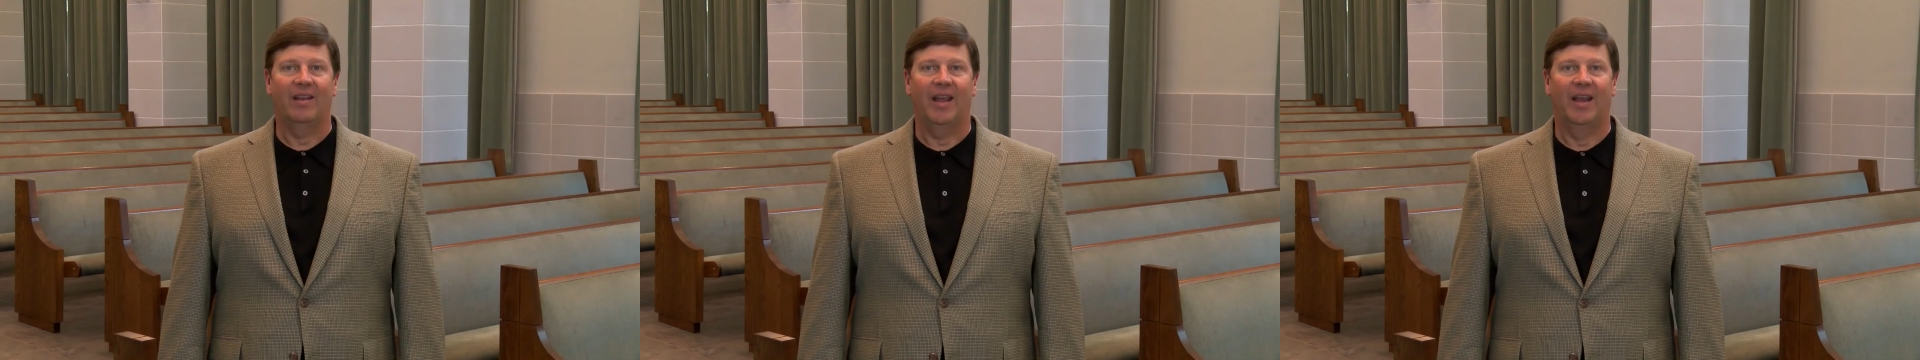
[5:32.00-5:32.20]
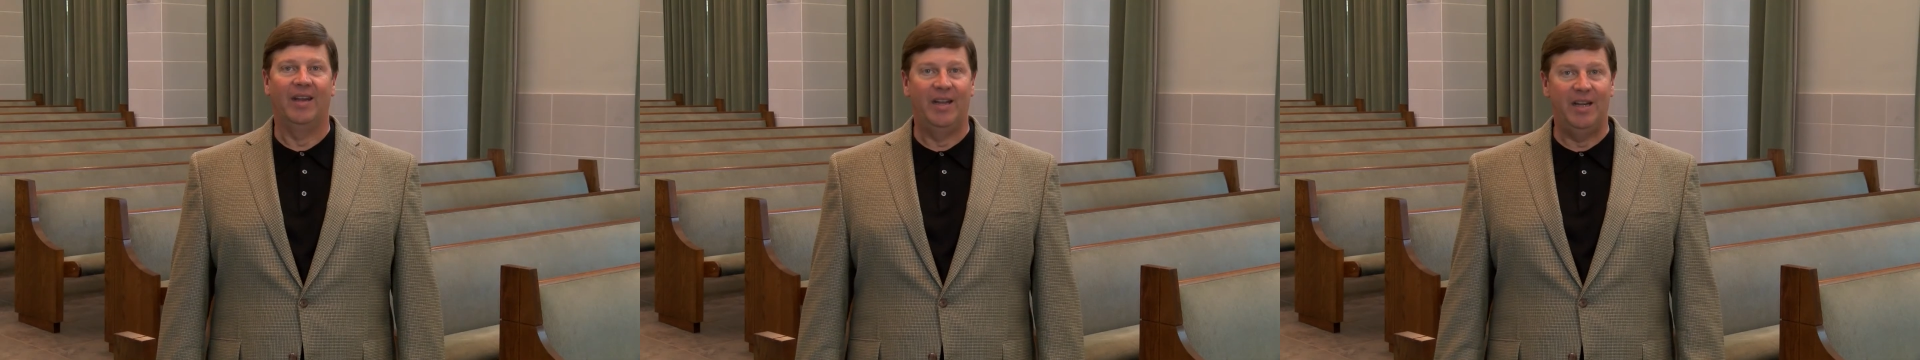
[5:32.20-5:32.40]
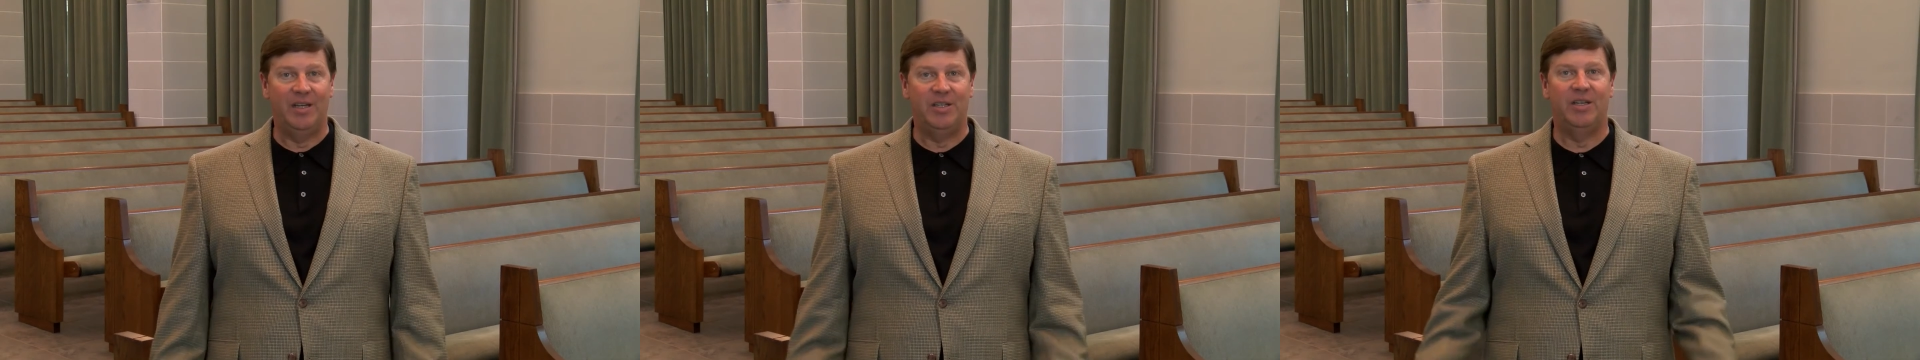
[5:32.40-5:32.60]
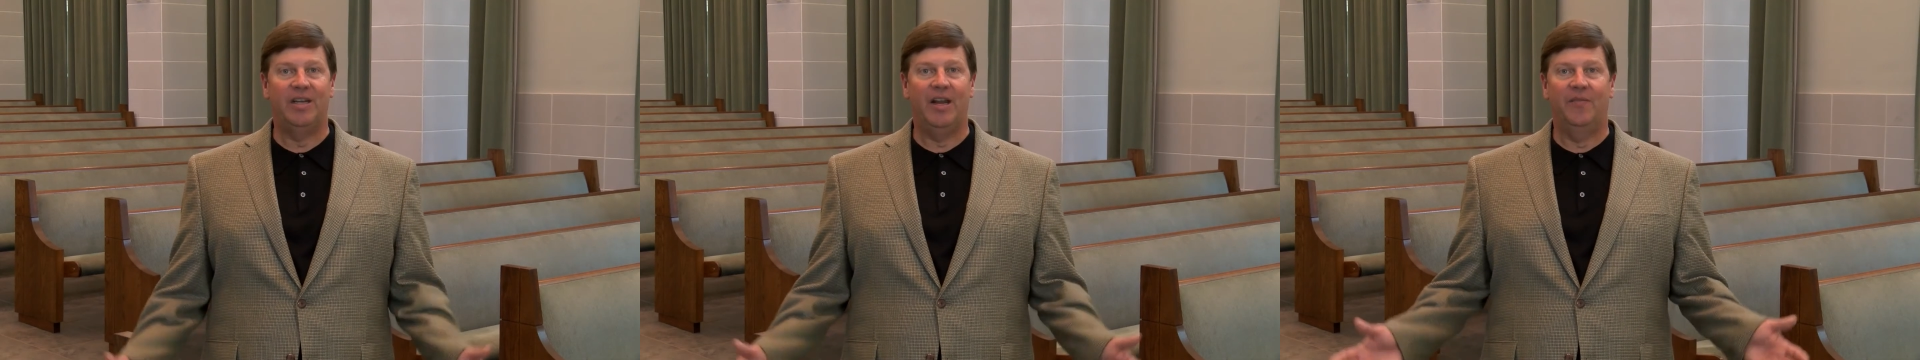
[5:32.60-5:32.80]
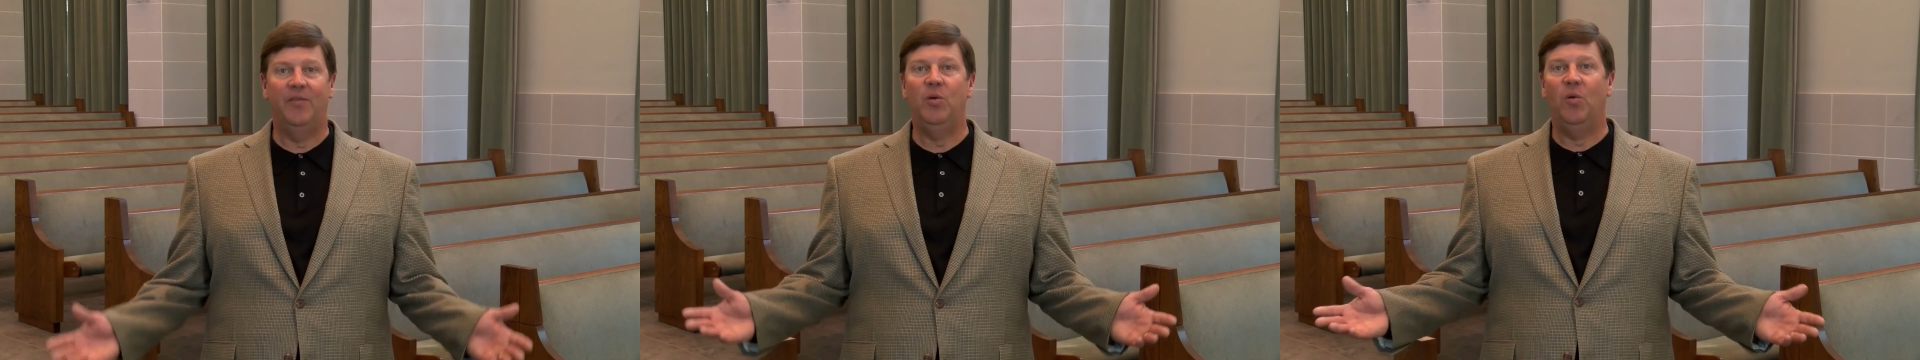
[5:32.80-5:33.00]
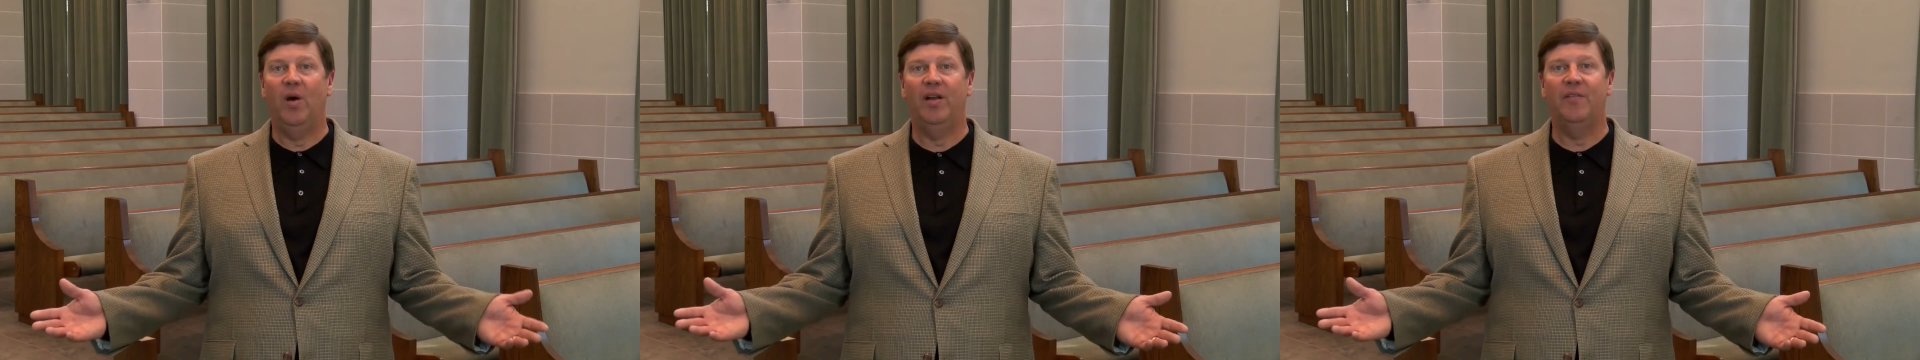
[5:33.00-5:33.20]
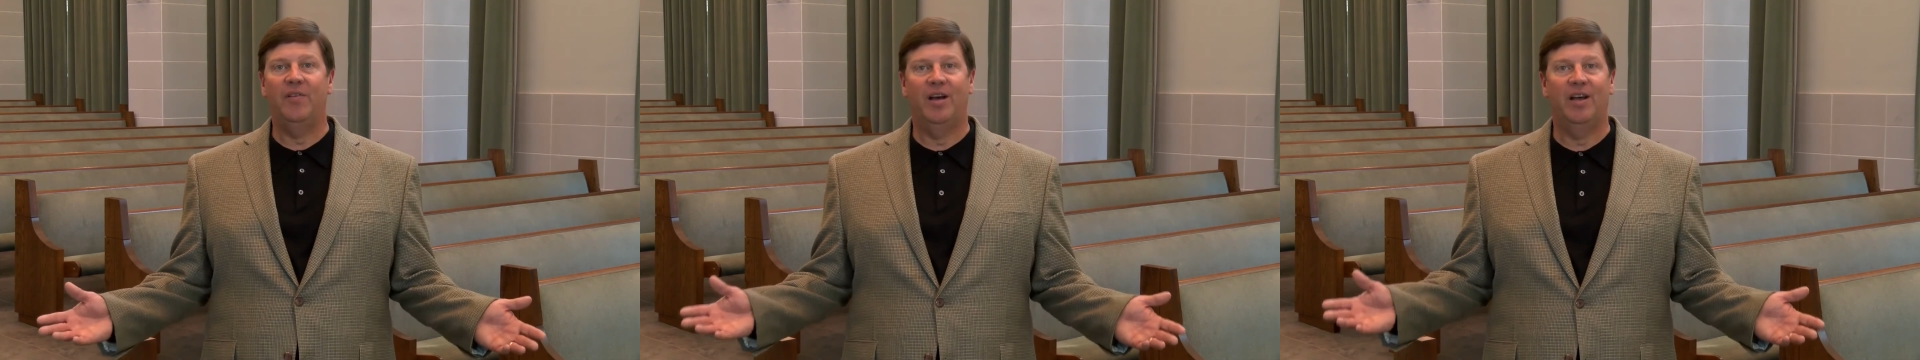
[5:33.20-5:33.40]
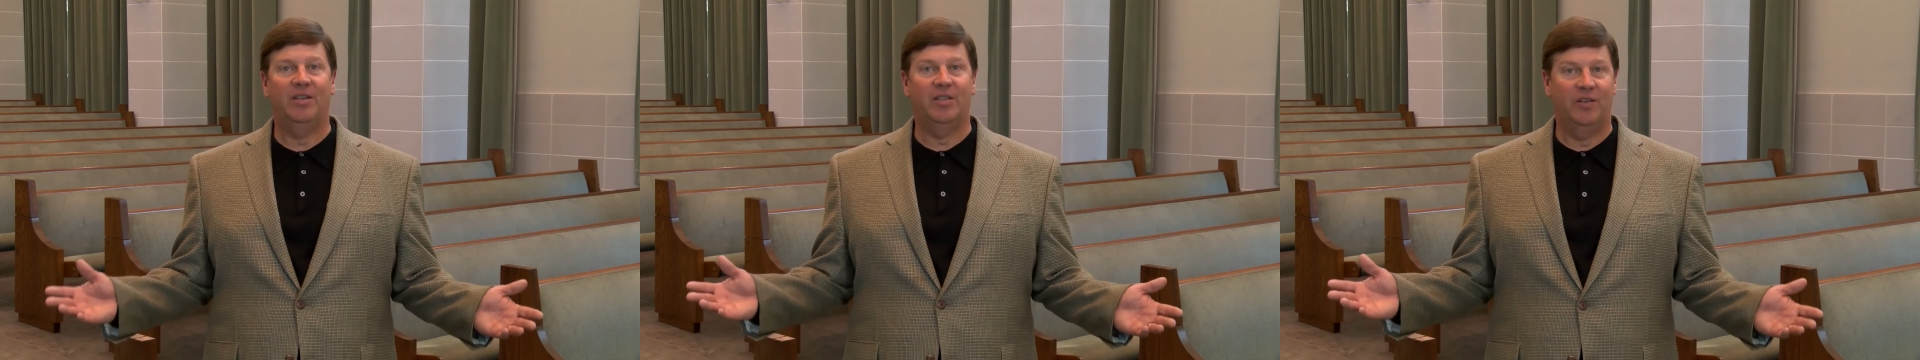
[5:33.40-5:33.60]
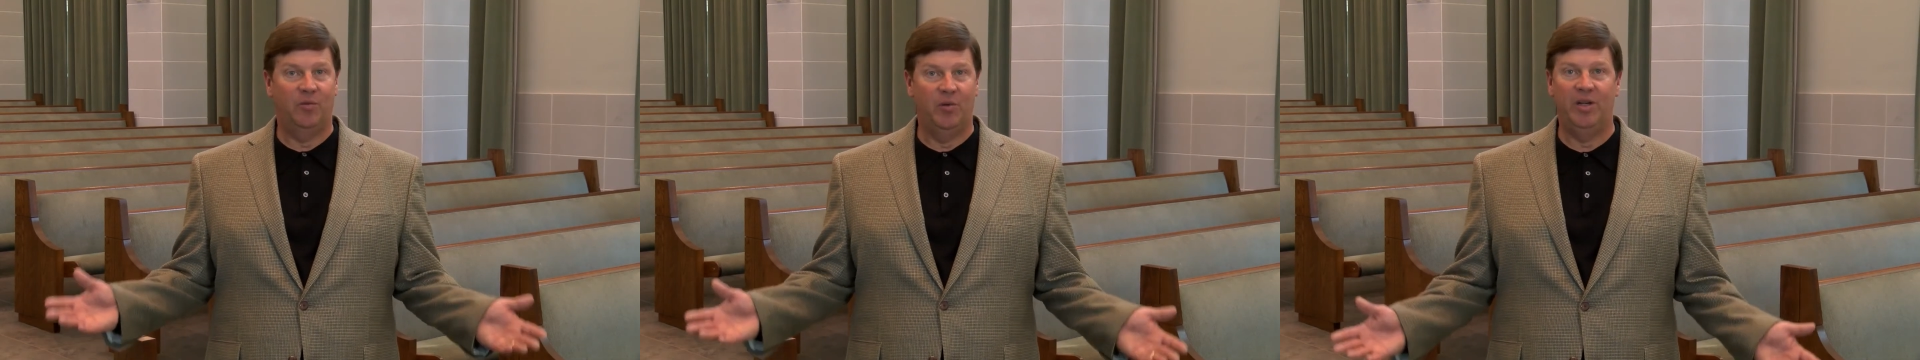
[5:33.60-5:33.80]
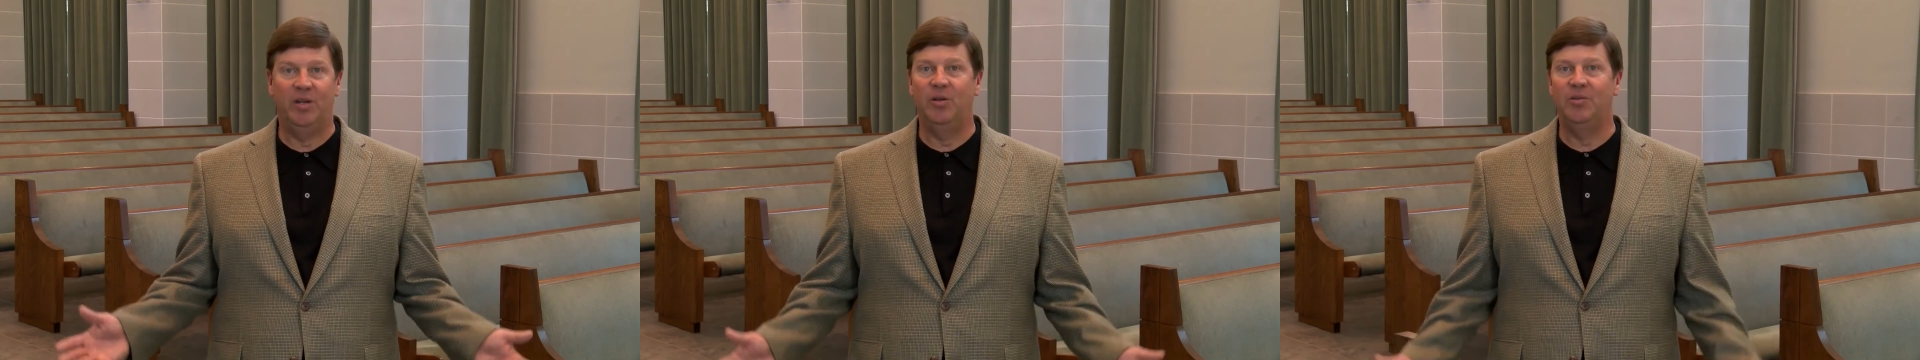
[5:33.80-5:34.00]
And each and every one of us,
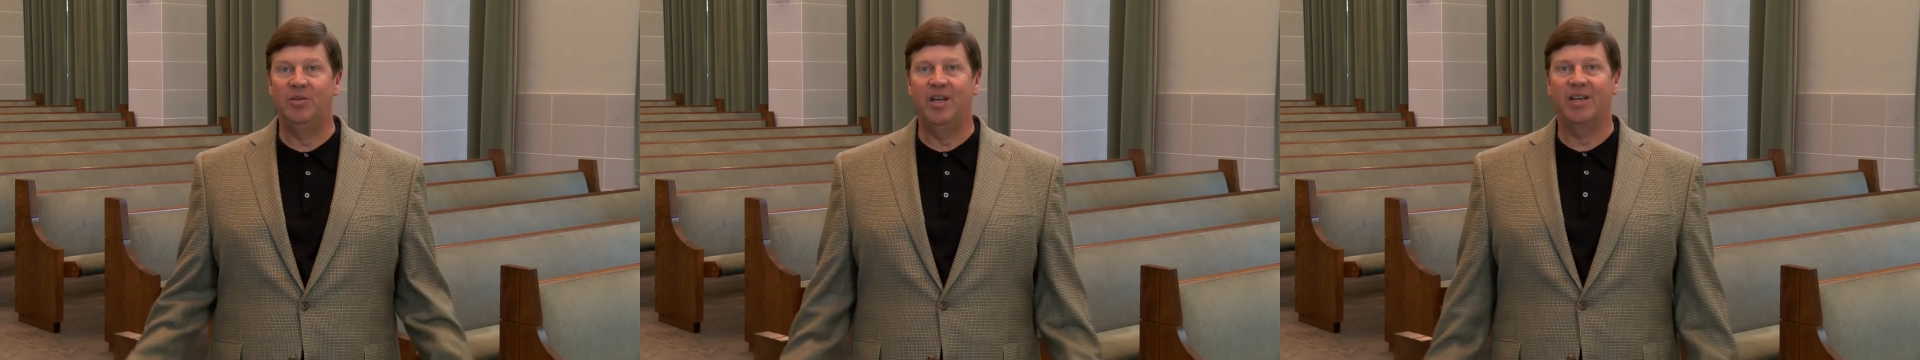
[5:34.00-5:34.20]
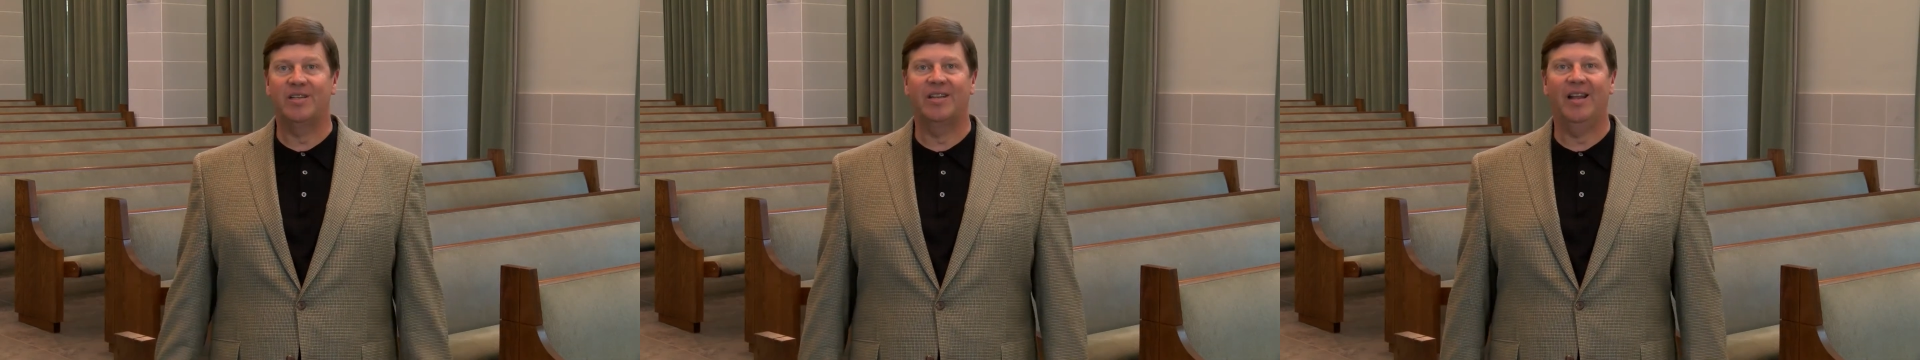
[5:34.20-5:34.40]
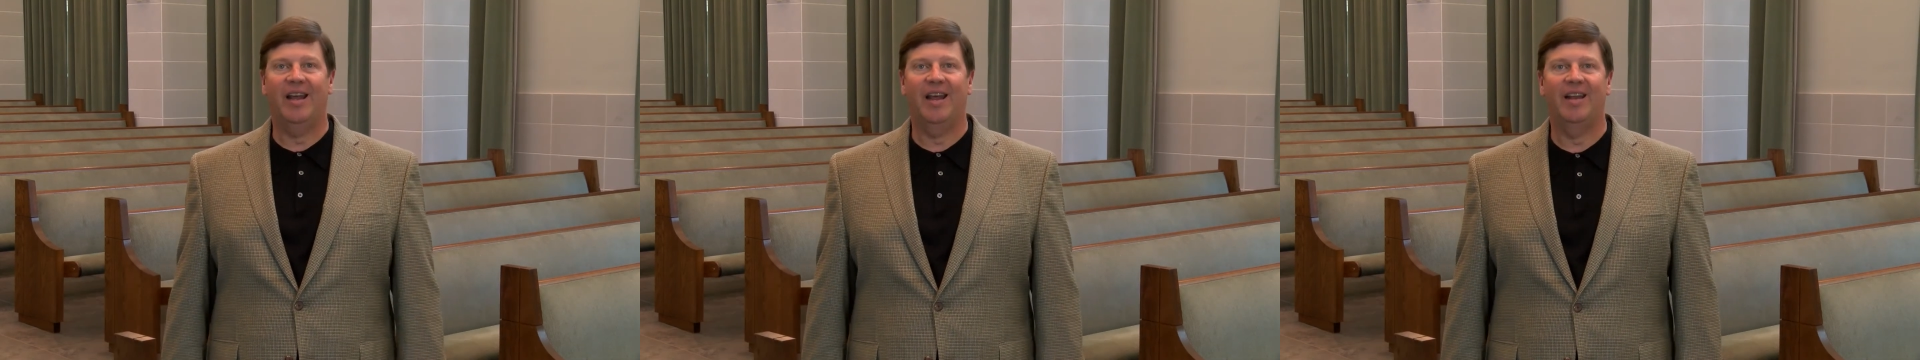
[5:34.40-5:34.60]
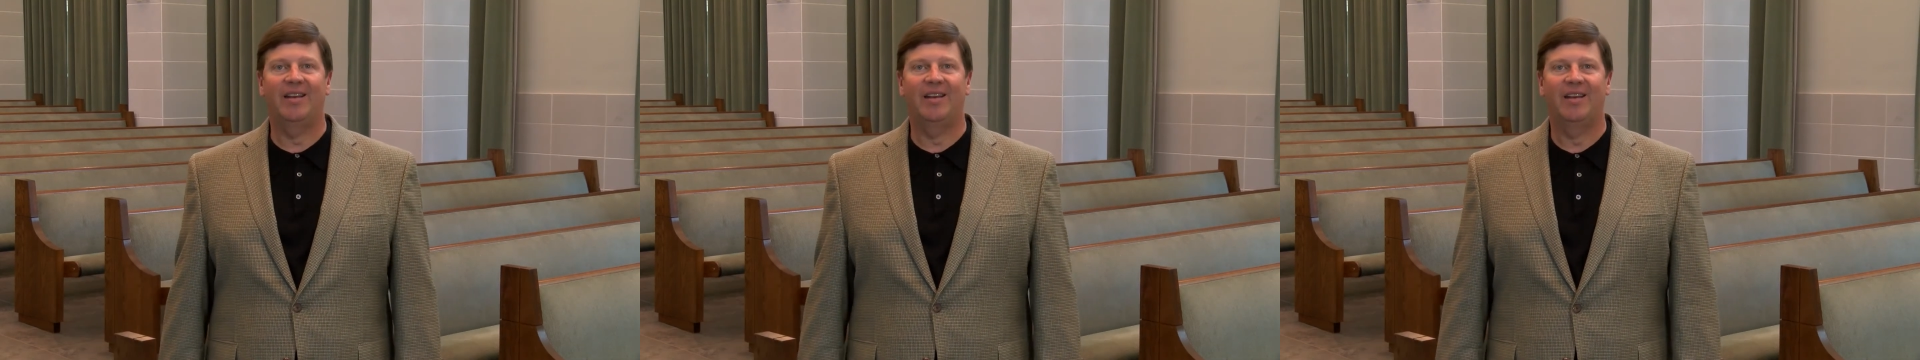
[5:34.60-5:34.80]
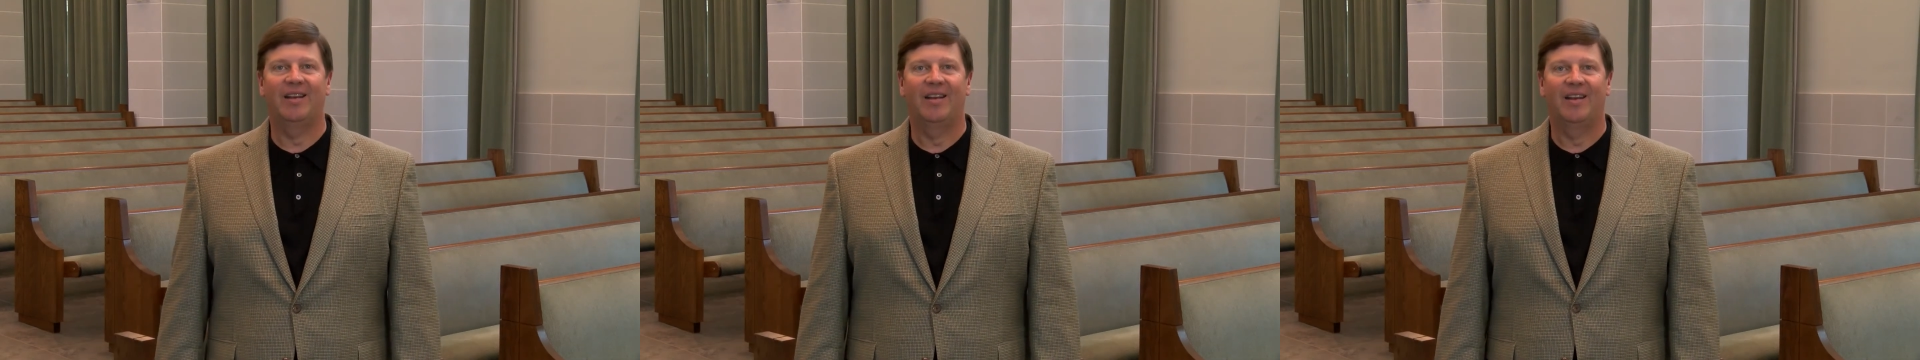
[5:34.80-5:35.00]
if we do just that,